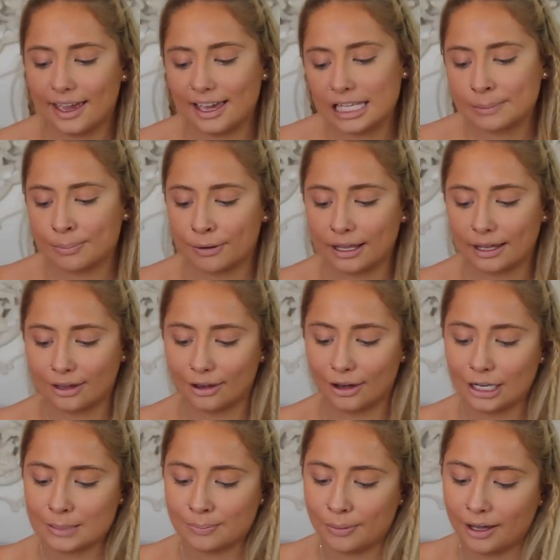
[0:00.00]
It is pretty
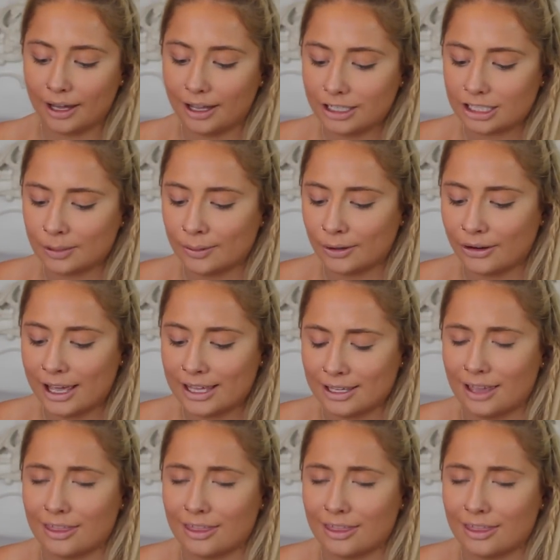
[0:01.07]
good, but to be honest,